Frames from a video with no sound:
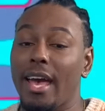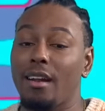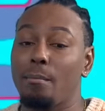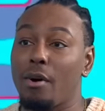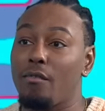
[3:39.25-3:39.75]

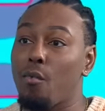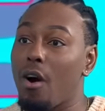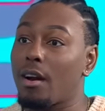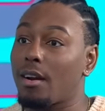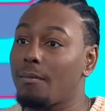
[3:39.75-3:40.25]
head above
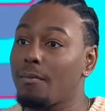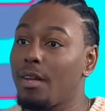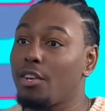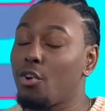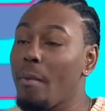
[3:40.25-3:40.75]
water.
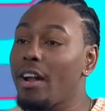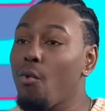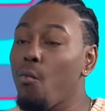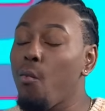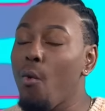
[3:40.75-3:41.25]
Yeah. No
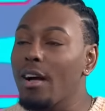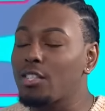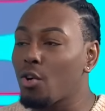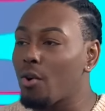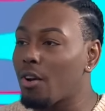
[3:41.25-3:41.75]
matter
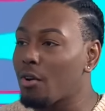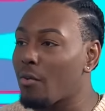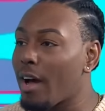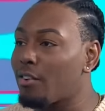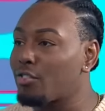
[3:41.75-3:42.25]
what's going on
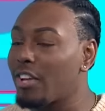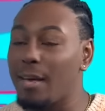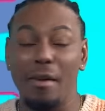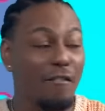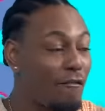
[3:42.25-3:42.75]
around you, there
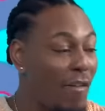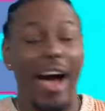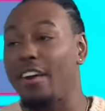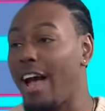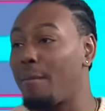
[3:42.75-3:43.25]
could be a
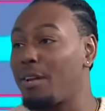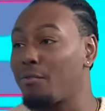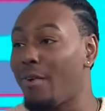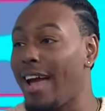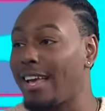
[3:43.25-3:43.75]
fire
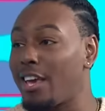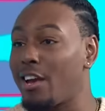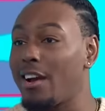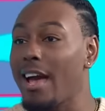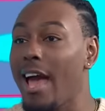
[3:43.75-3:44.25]
happening right
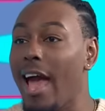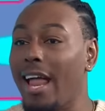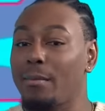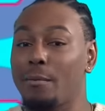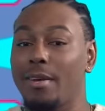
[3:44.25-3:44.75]
here.
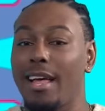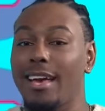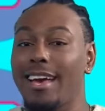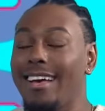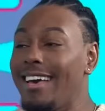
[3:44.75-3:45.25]
I'm gonna be
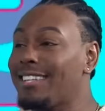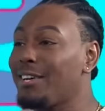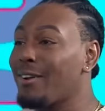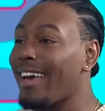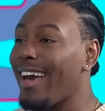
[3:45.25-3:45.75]
like,
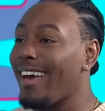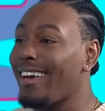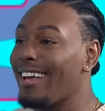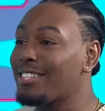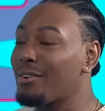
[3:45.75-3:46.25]
it's
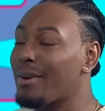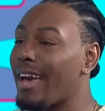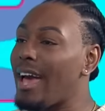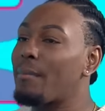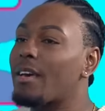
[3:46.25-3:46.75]
okay, it's
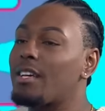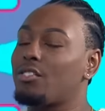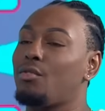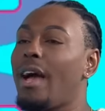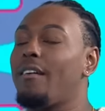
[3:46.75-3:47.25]
okay,
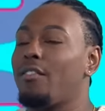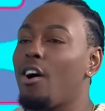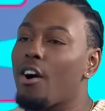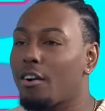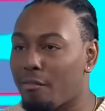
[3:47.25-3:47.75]
because yeah. you have
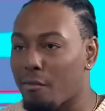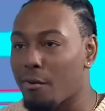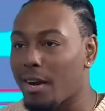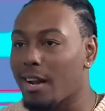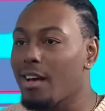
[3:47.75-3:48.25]
the heart
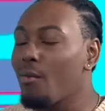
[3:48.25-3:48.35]
for it.